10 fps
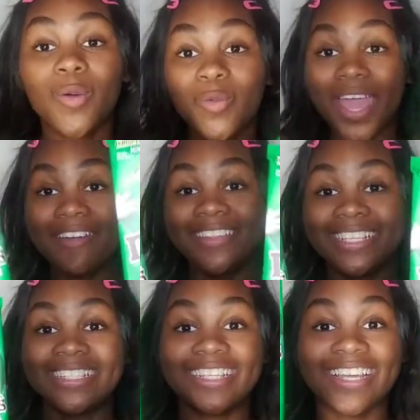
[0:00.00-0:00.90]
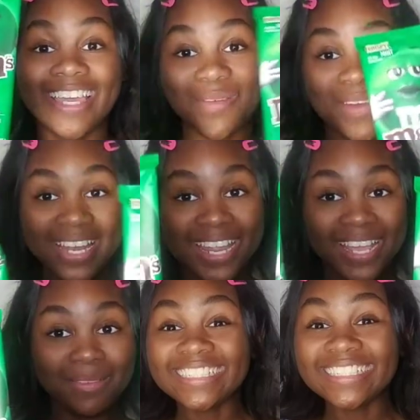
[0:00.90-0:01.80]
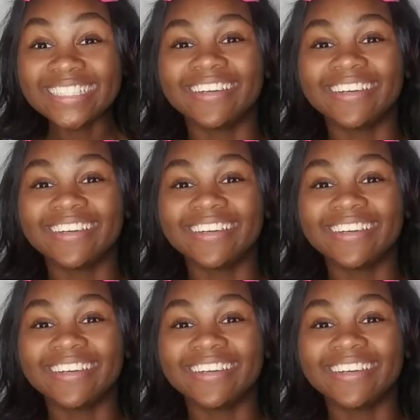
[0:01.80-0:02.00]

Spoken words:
We have these M&M's.